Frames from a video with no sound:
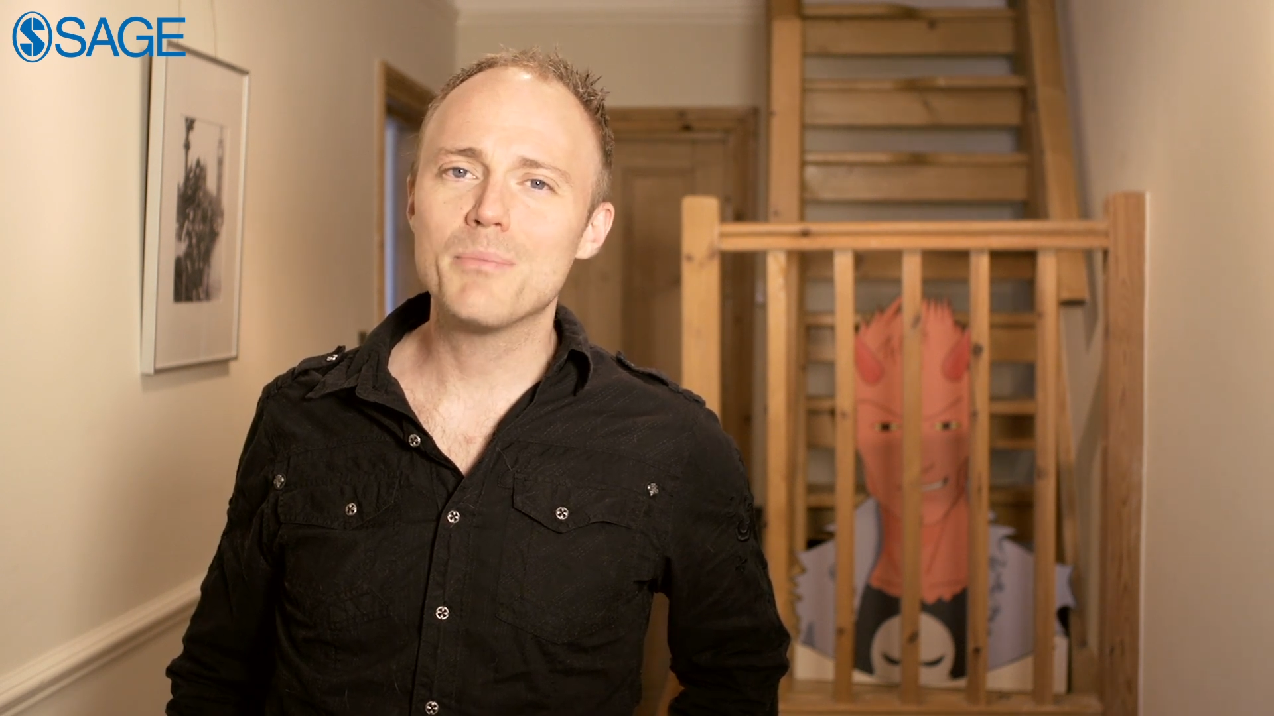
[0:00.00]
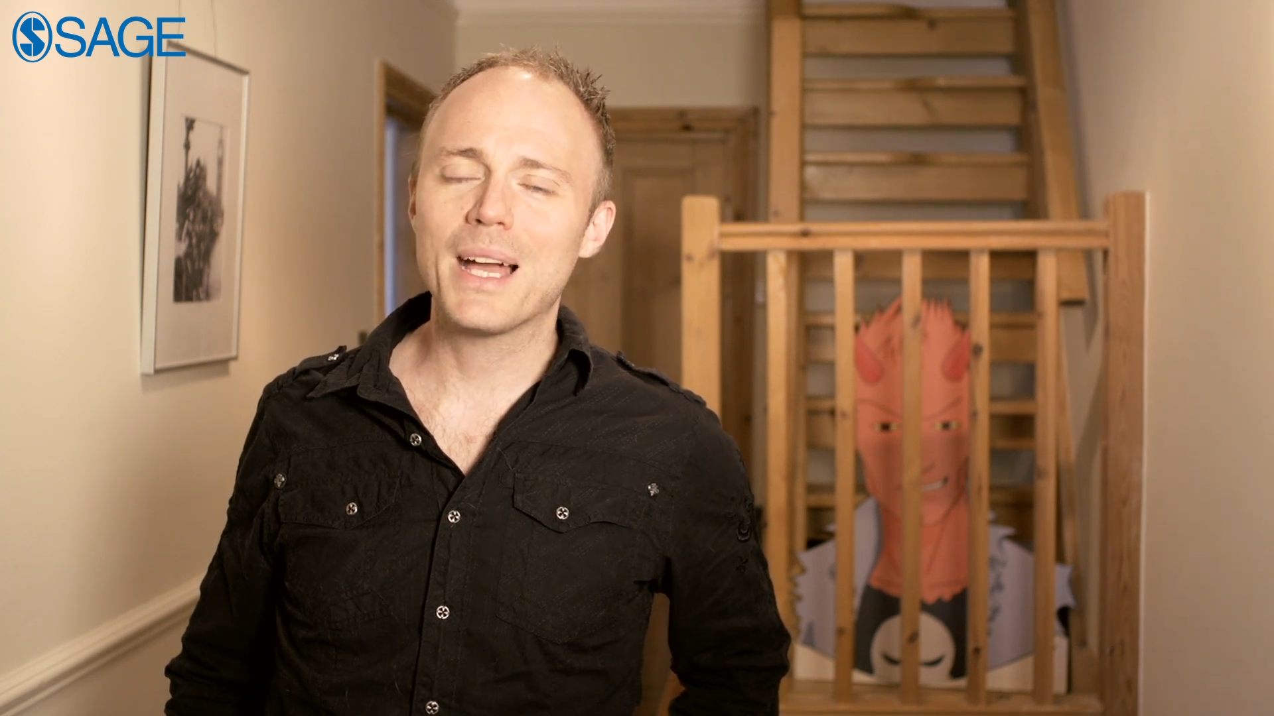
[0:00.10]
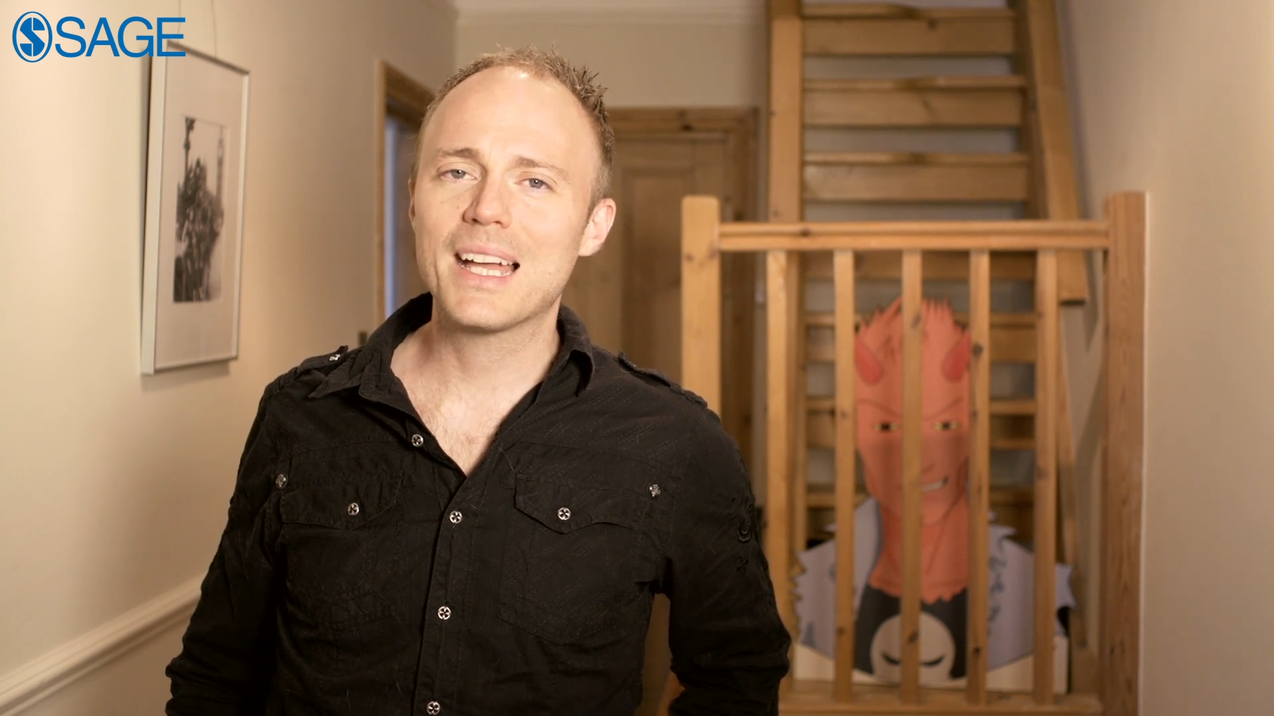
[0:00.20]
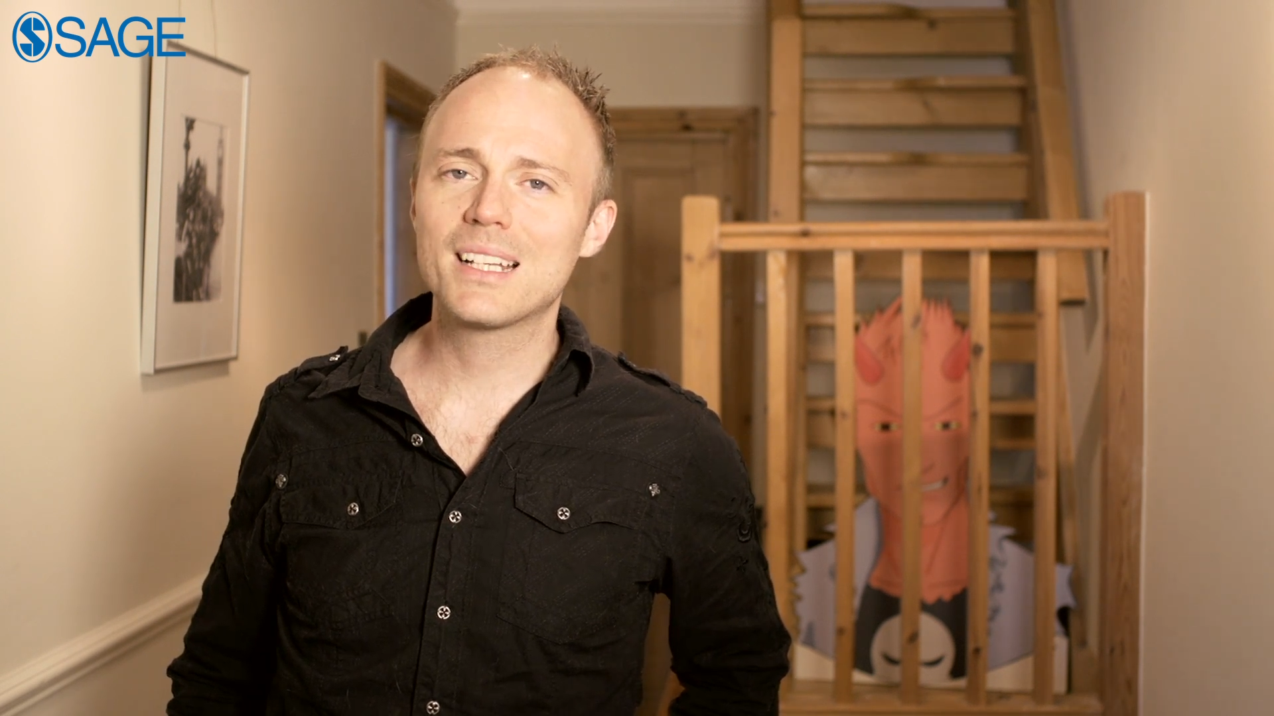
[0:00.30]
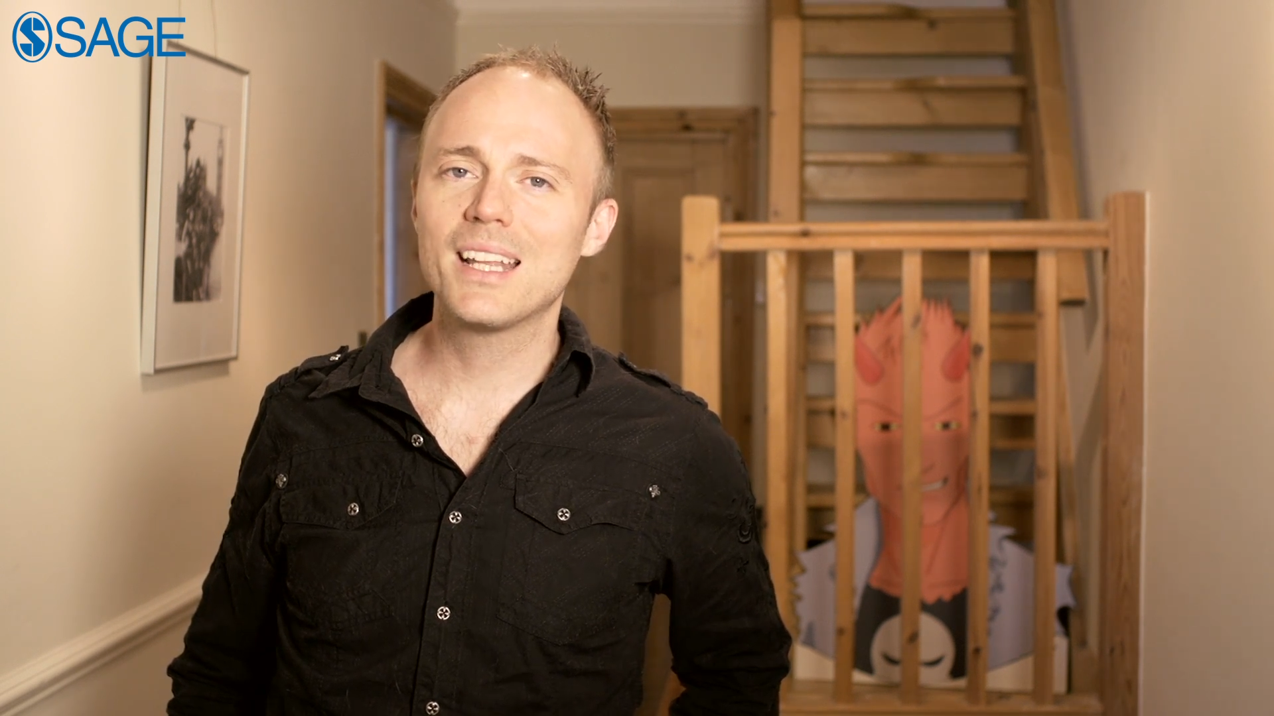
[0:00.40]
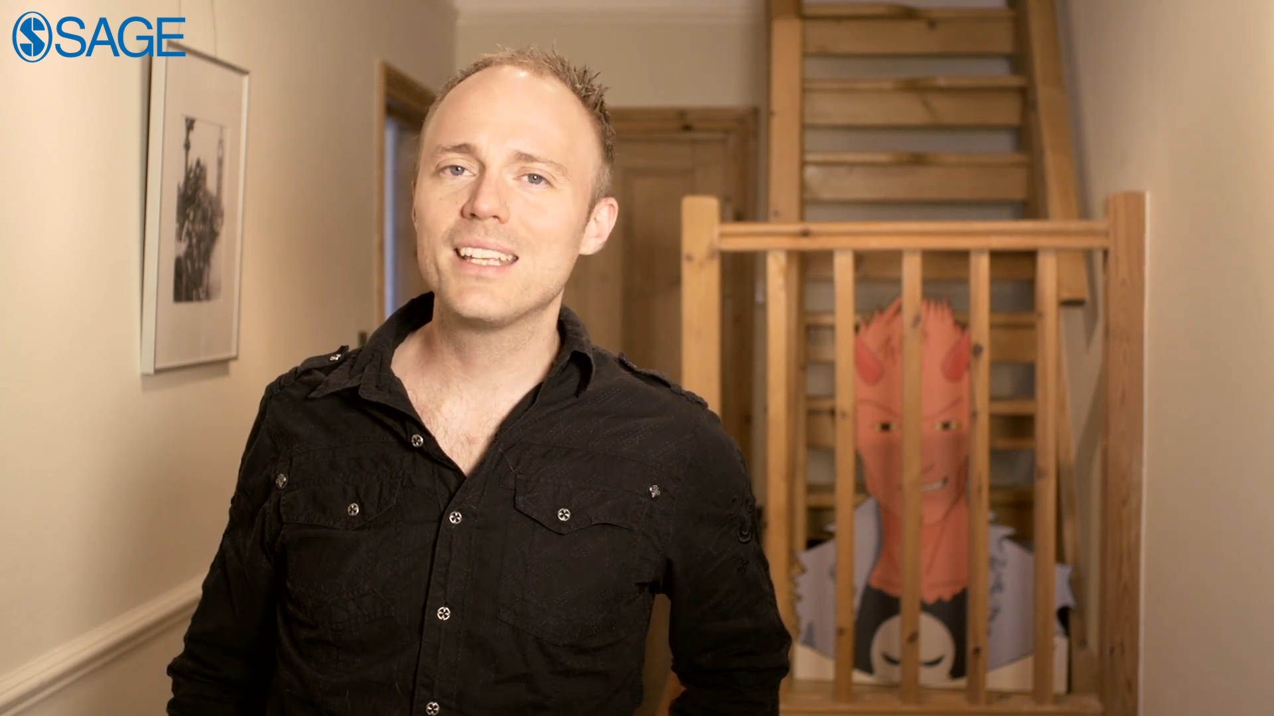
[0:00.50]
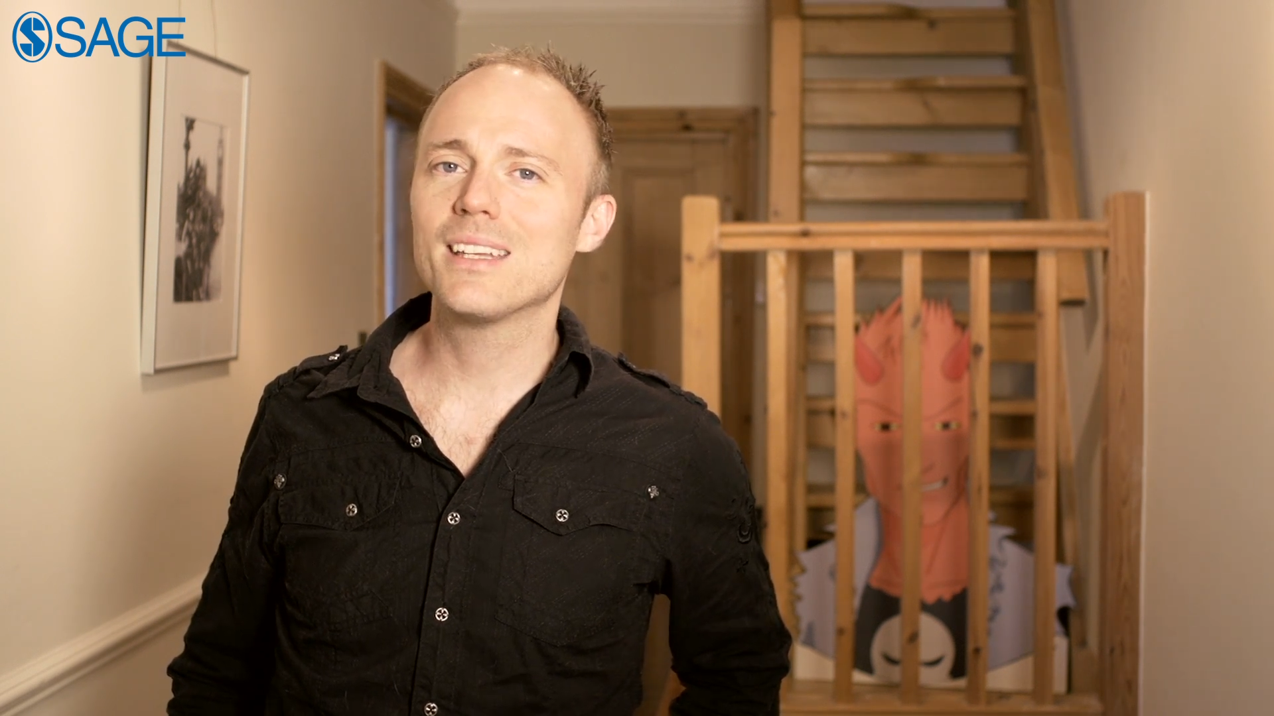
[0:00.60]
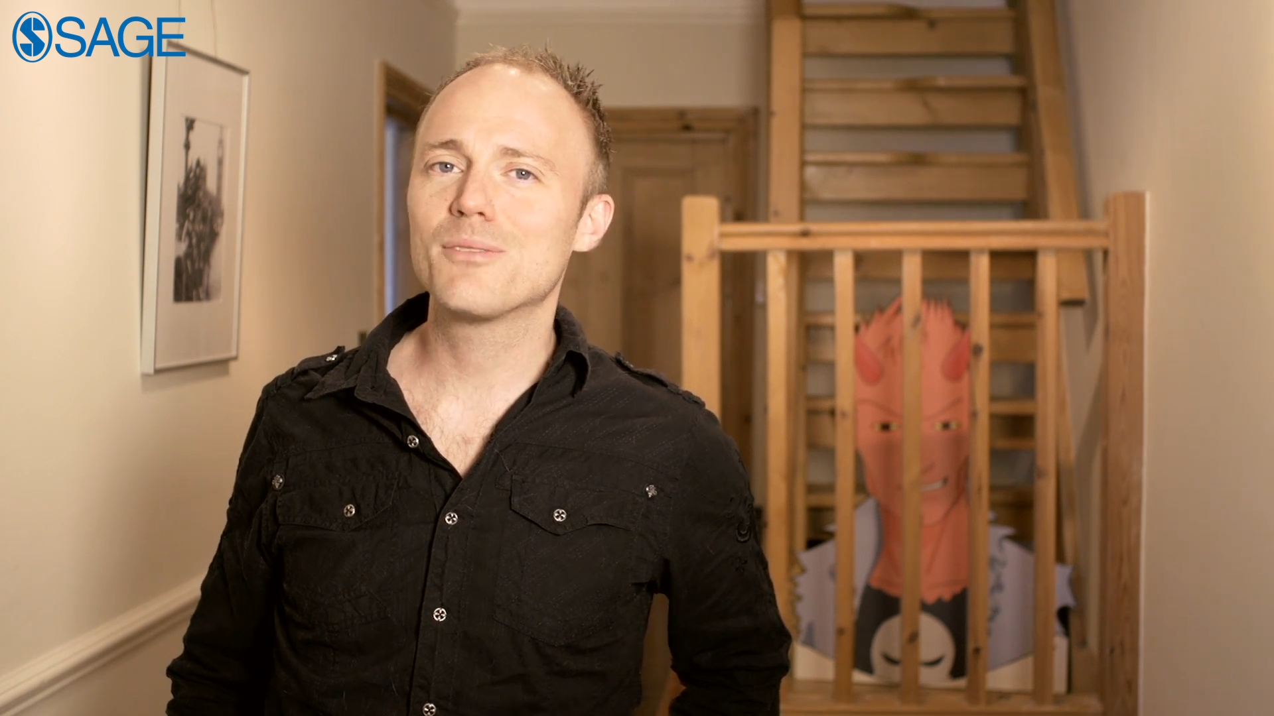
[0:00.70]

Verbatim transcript: badly